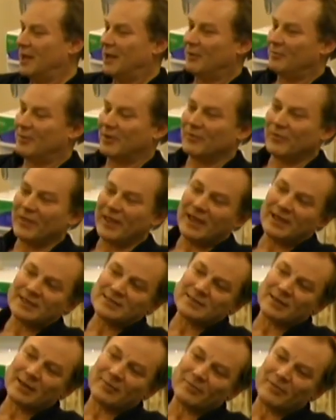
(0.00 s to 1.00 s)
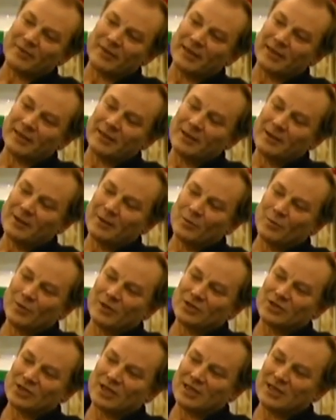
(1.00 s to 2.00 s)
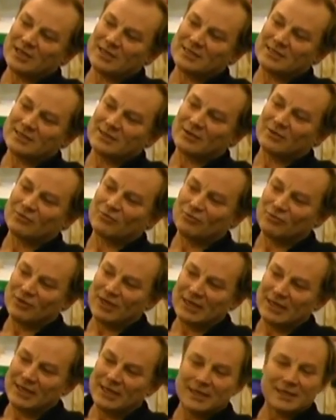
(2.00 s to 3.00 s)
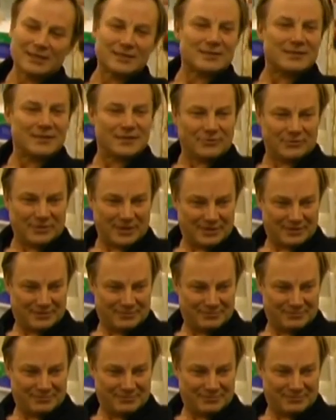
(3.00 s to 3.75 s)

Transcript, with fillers: But there's something which is really a secret.